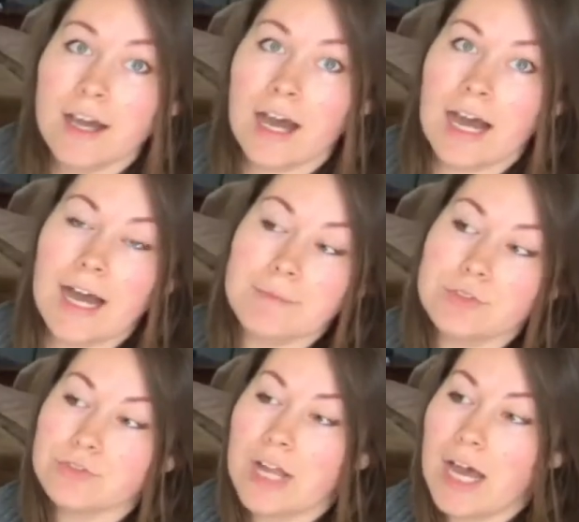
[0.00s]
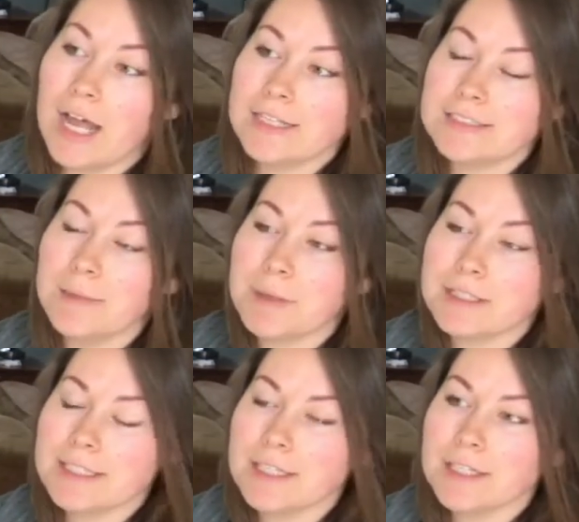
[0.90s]
You're not
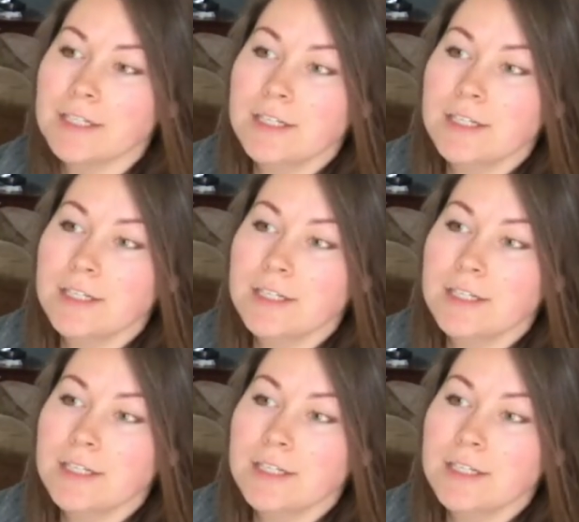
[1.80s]
typically